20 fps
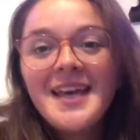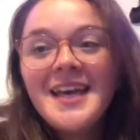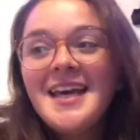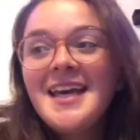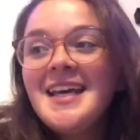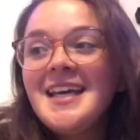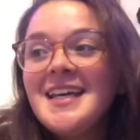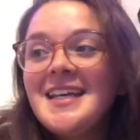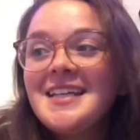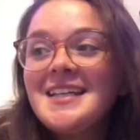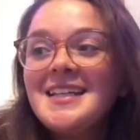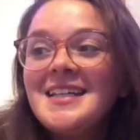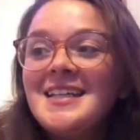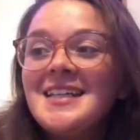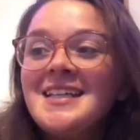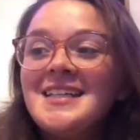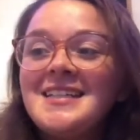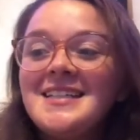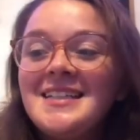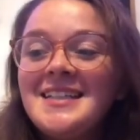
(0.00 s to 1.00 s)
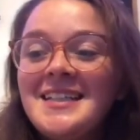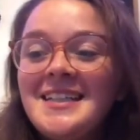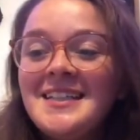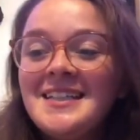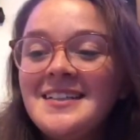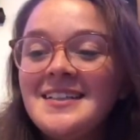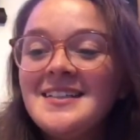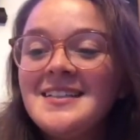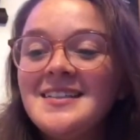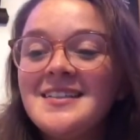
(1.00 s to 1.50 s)
and it
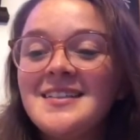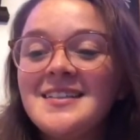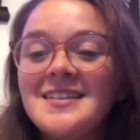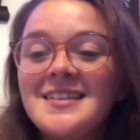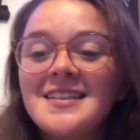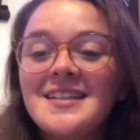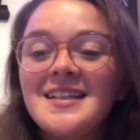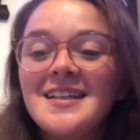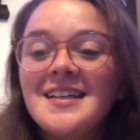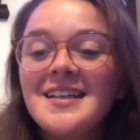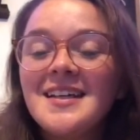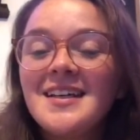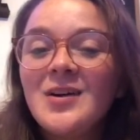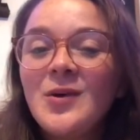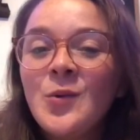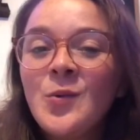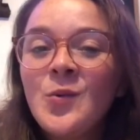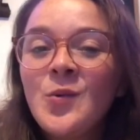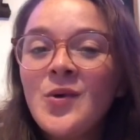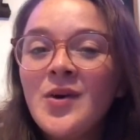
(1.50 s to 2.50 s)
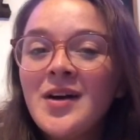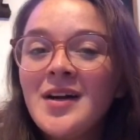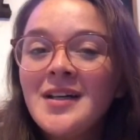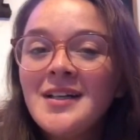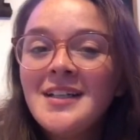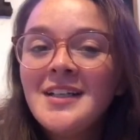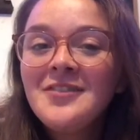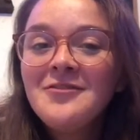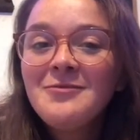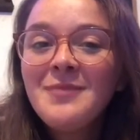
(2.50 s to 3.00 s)
is one
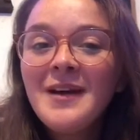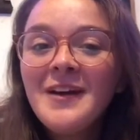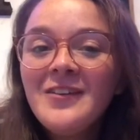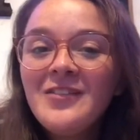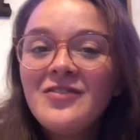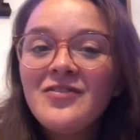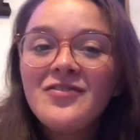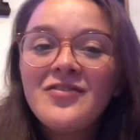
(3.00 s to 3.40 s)
of my